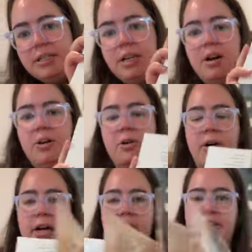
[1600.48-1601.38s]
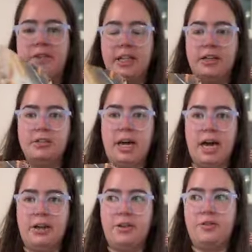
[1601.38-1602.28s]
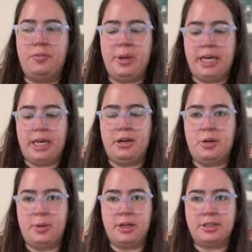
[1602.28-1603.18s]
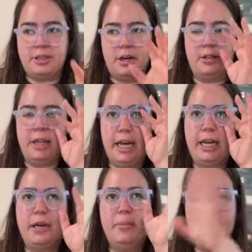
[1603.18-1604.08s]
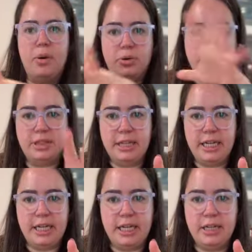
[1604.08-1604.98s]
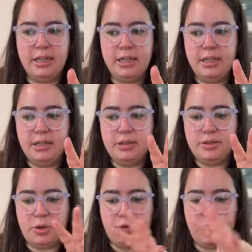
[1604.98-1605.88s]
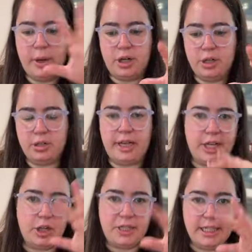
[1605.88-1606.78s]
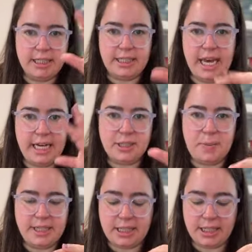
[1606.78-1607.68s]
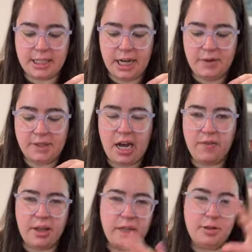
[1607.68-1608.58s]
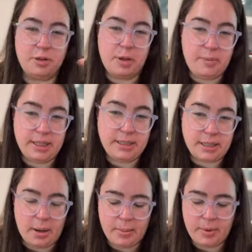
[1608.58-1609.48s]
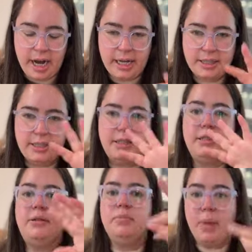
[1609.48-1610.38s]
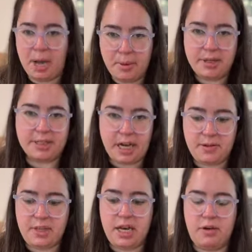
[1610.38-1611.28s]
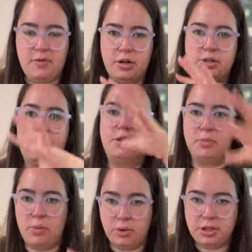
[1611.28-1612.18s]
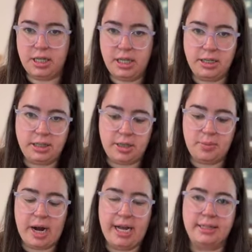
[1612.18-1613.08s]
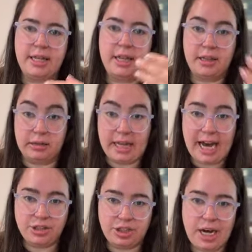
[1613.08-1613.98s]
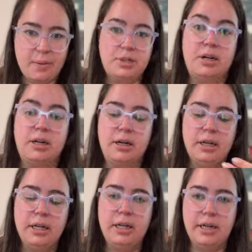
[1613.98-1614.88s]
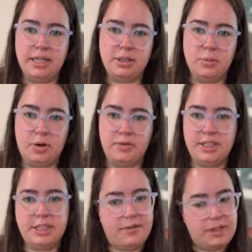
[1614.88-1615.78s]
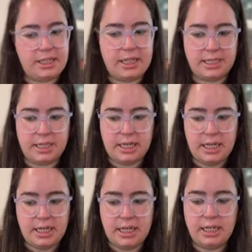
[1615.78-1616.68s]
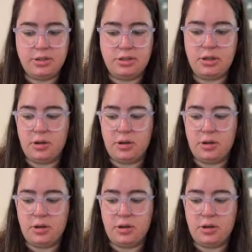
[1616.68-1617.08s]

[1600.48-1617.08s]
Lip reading: So I feel like a lot of baking cookbooks are like mostly sort of quicker, like cookies, cakes, biscuits kind of stuff. And then there's maybe some breads. My book is kind of the inverse, where it's mostly yeasted breads. And then the last chapter is more of the stuff that doesn't need yeast.